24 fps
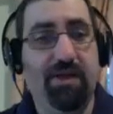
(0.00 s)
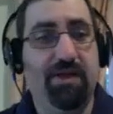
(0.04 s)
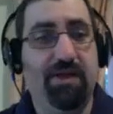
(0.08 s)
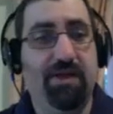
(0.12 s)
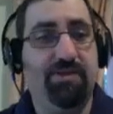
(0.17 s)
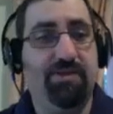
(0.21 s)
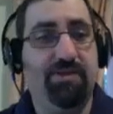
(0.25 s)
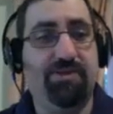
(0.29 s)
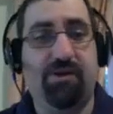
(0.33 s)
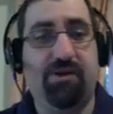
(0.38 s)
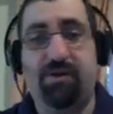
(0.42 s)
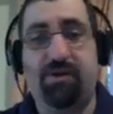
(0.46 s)

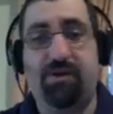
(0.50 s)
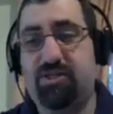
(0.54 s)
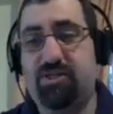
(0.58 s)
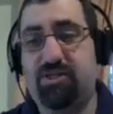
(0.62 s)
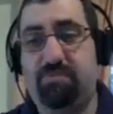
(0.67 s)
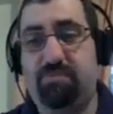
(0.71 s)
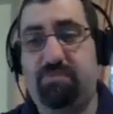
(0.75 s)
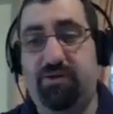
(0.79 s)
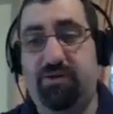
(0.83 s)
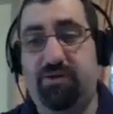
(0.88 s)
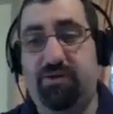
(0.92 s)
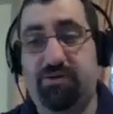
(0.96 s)
So you just
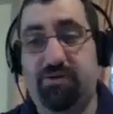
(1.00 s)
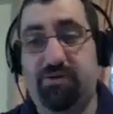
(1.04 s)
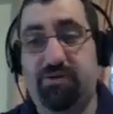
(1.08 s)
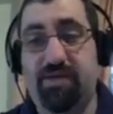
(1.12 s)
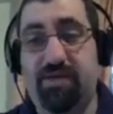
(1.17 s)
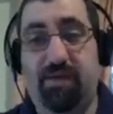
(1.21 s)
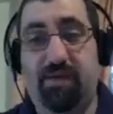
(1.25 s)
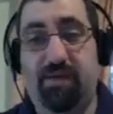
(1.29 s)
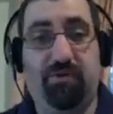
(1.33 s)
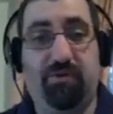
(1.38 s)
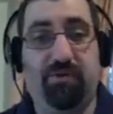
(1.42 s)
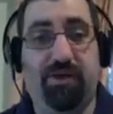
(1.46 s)
build your
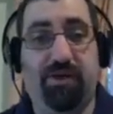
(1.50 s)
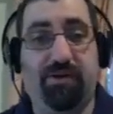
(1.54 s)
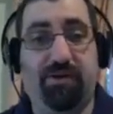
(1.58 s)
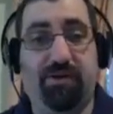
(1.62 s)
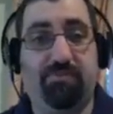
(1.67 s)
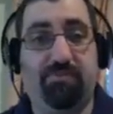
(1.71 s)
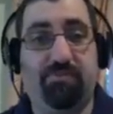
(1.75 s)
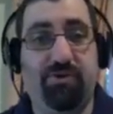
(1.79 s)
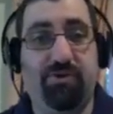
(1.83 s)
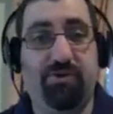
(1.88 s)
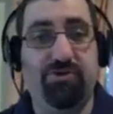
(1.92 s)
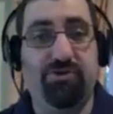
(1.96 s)
table like
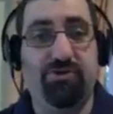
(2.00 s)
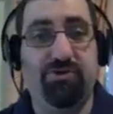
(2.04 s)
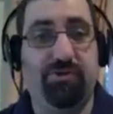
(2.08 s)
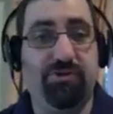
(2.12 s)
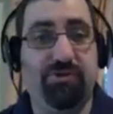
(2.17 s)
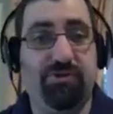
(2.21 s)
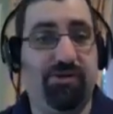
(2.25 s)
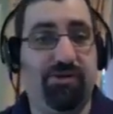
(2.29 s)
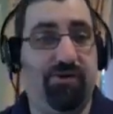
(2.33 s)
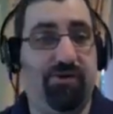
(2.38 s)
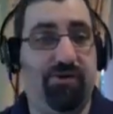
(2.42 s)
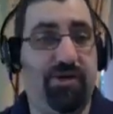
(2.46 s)
usual.
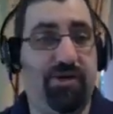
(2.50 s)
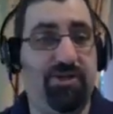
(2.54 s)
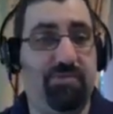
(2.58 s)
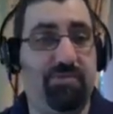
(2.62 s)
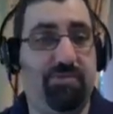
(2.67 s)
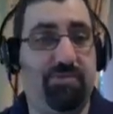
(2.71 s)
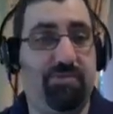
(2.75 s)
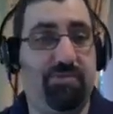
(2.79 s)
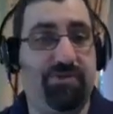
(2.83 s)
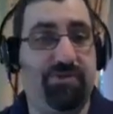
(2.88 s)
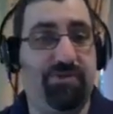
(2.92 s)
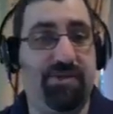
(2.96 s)
So I just
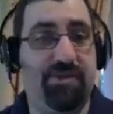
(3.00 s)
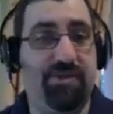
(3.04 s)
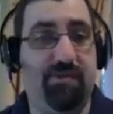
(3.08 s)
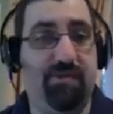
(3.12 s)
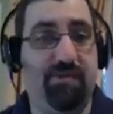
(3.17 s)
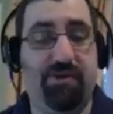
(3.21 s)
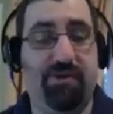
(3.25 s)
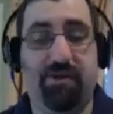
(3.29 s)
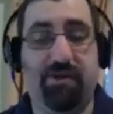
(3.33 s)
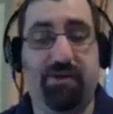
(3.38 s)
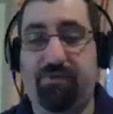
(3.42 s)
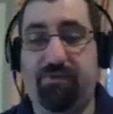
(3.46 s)
built a
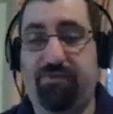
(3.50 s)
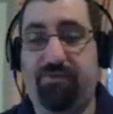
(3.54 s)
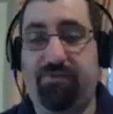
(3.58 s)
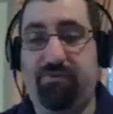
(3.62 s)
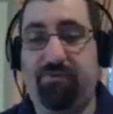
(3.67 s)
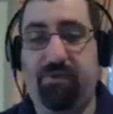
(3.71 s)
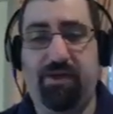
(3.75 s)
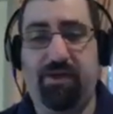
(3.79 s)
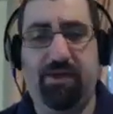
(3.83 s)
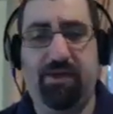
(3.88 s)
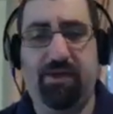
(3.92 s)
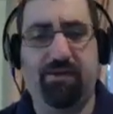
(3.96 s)
table here,
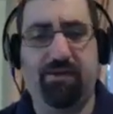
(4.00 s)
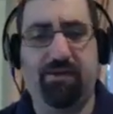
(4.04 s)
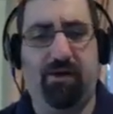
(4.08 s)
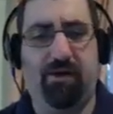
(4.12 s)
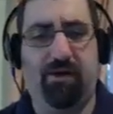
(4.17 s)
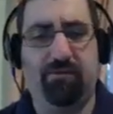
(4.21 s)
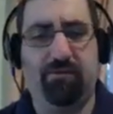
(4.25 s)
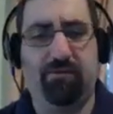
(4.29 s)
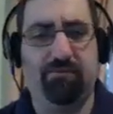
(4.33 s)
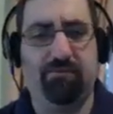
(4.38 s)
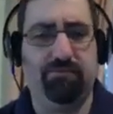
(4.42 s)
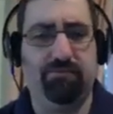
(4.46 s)
three
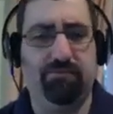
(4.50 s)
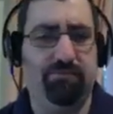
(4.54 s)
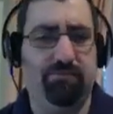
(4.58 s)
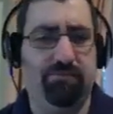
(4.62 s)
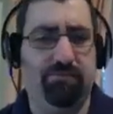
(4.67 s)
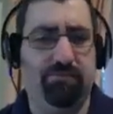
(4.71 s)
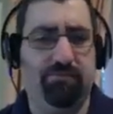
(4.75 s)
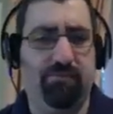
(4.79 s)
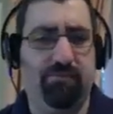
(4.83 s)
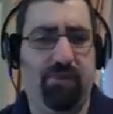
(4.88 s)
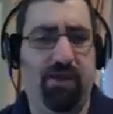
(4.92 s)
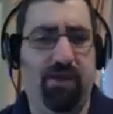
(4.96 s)

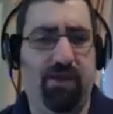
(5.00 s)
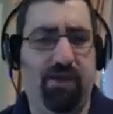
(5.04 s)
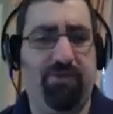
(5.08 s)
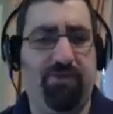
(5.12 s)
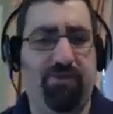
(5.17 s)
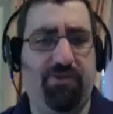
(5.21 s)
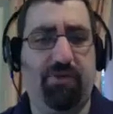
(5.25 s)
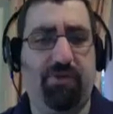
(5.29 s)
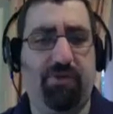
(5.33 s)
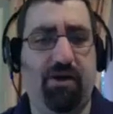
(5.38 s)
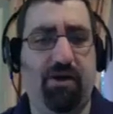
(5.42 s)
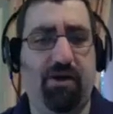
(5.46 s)

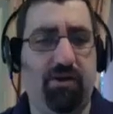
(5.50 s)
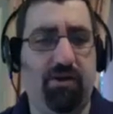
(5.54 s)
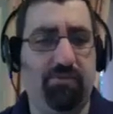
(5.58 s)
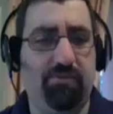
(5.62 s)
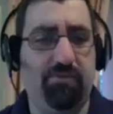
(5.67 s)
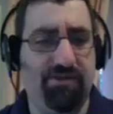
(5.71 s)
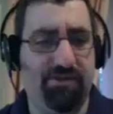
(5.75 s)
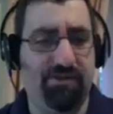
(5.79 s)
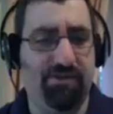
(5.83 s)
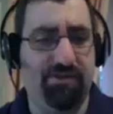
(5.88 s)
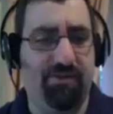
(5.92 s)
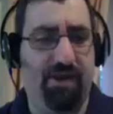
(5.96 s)

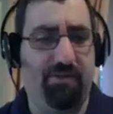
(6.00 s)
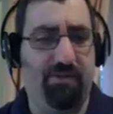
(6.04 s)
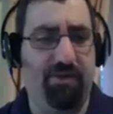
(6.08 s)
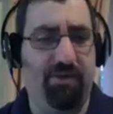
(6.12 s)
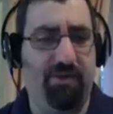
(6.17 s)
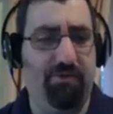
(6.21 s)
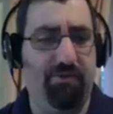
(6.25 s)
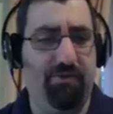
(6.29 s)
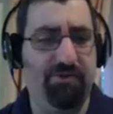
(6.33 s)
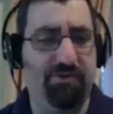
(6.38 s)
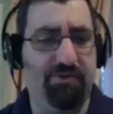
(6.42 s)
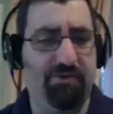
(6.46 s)
columns and how
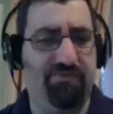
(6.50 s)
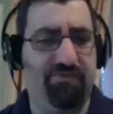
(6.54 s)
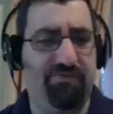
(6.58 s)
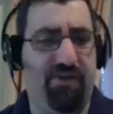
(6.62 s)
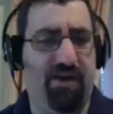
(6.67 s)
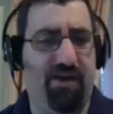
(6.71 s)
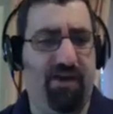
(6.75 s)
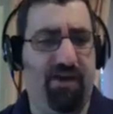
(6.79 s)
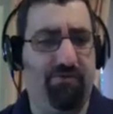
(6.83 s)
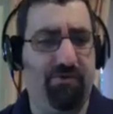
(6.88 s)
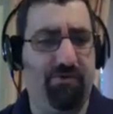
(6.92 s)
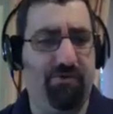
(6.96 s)
many rows?
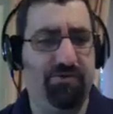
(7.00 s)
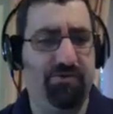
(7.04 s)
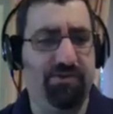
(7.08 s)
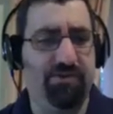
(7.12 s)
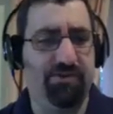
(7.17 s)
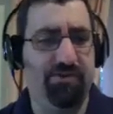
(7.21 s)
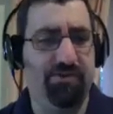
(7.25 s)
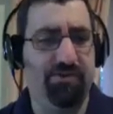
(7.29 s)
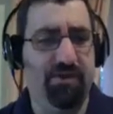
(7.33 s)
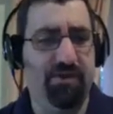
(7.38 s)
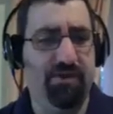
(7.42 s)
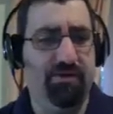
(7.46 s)
5
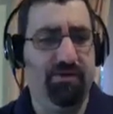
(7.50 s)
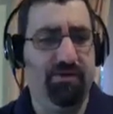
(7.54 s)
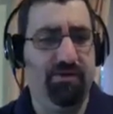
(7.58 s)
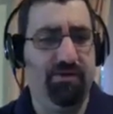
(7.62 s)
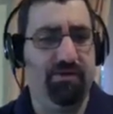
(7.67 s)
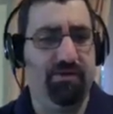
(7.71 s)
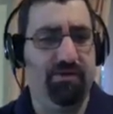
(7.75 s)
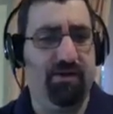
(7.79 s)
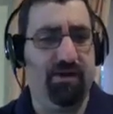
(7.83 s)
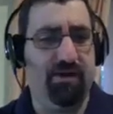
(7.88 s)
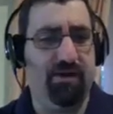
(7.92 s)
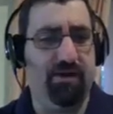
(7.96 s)
rows?
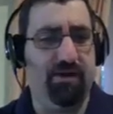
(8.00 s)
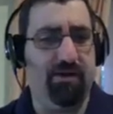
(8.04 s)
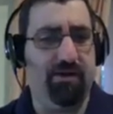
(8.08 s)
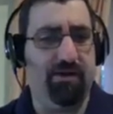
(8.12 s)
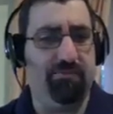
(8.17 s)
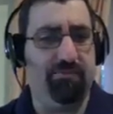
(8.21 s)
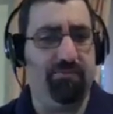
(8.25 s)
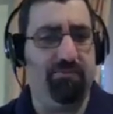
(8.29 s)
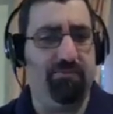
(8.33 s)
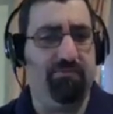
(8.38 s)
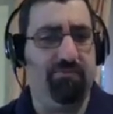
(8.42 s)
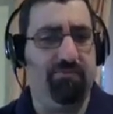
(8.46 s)

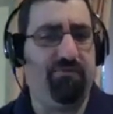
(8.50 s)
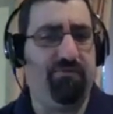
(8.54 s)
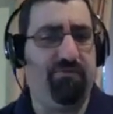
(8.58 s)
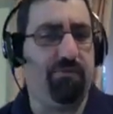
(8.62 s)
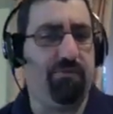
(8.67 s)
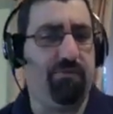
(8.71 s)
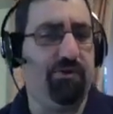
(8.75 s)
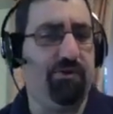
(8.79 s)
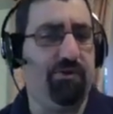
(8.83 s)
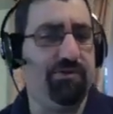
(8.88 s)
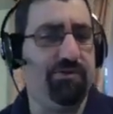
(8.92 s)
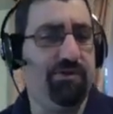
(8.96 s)
4
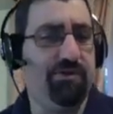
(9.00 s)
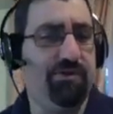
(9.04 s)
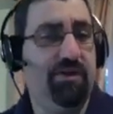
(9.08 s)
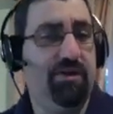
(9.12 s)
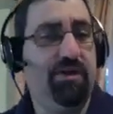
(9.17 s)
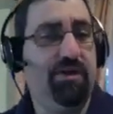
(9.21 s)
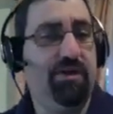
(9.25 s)
rows.